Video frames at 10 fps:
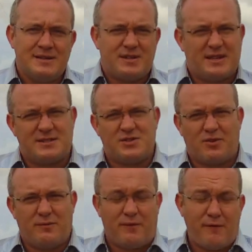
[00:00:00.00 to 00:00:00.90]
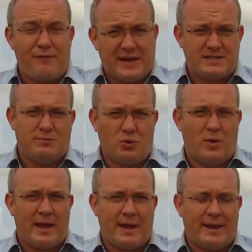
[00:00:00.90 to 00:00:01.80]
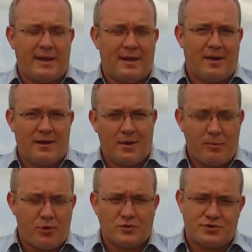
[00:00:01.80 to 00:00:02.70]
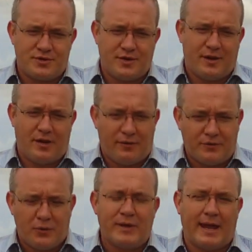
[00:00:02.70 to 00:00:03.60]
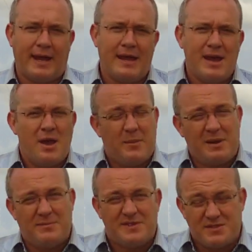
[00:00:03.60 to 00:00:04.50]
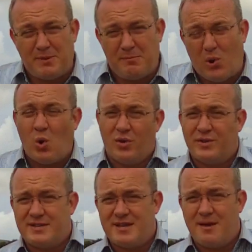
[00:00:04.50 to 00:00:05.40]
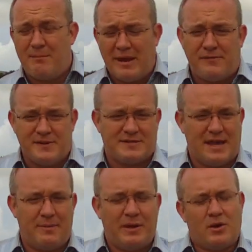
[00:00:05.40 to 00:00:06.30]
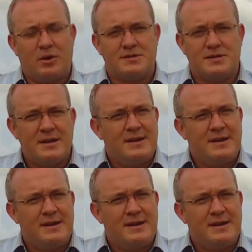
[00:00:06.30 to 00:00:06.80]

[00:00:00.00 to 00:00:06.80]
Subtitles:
So that's a sort of very flexible way, approach of doing it. But there's some important benefits there, because